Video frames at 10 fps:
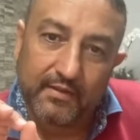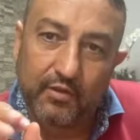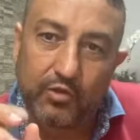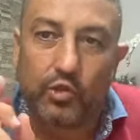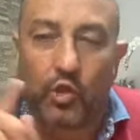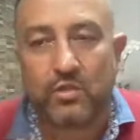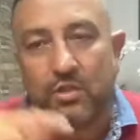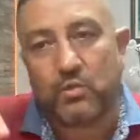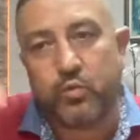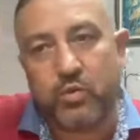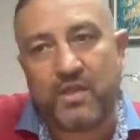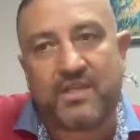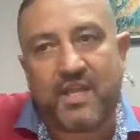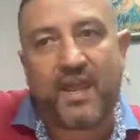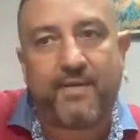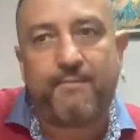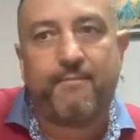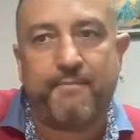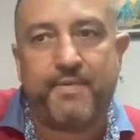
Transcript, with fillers: not that we can